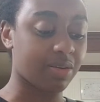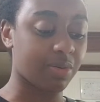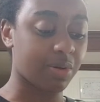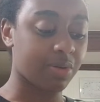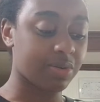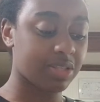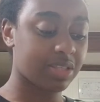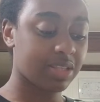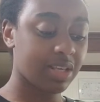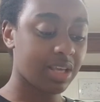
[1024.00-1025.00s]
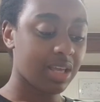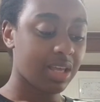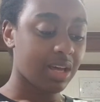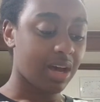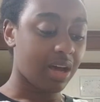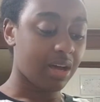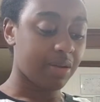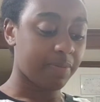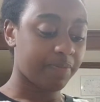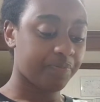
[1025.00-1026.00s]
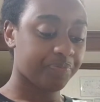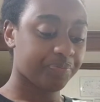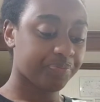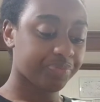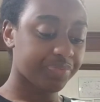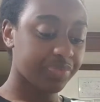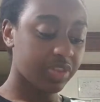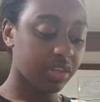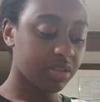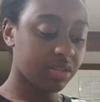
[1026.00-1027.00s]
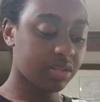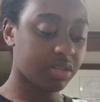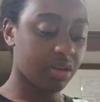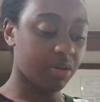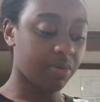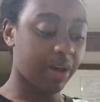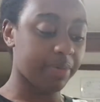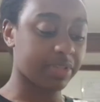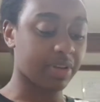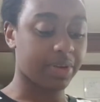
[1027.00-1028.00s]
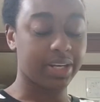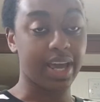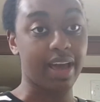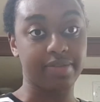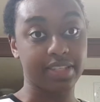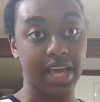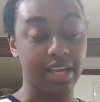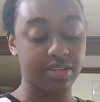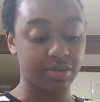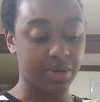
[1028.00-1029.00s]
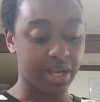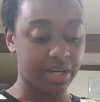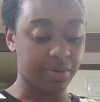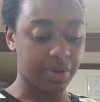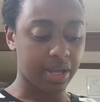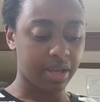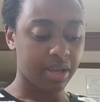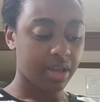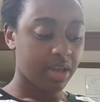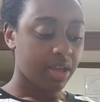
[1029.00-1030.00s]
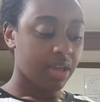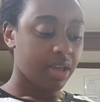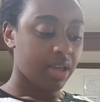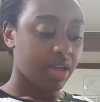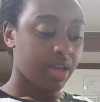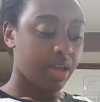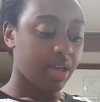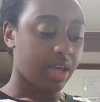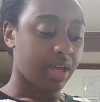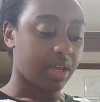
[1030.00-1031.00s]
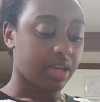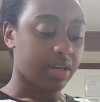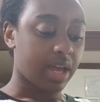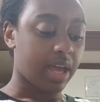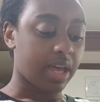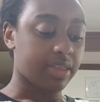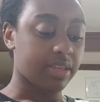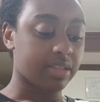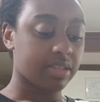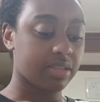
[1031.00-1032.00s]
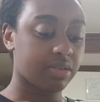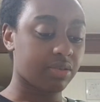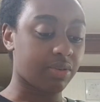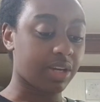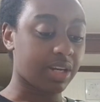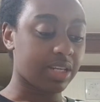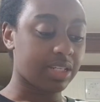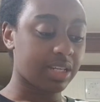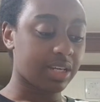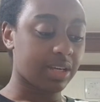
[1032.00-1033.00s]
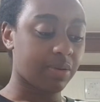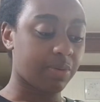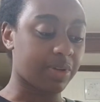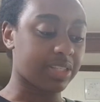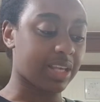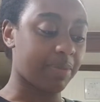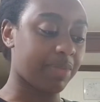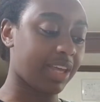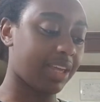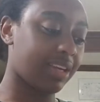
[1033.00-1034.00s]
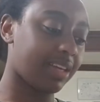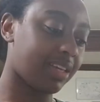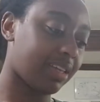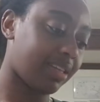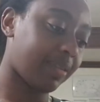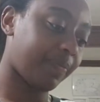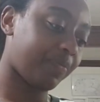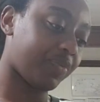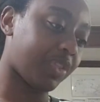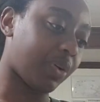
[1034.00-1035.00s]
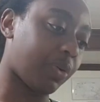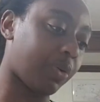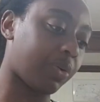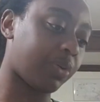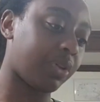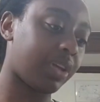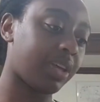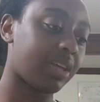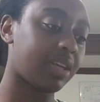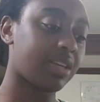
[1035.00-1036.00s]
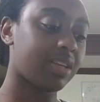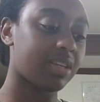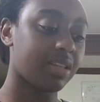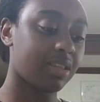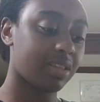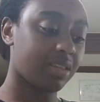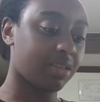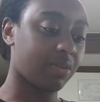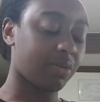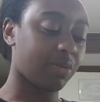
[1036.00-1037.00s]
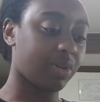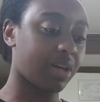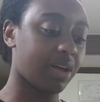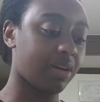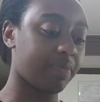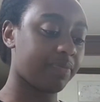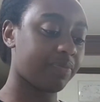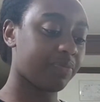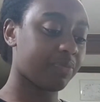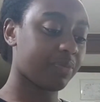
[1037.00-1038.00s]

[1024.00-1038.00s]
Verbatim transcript: the quotes. Um, so I was going to have to add to it anyway. And I had this great idea once I made the whole the whole um,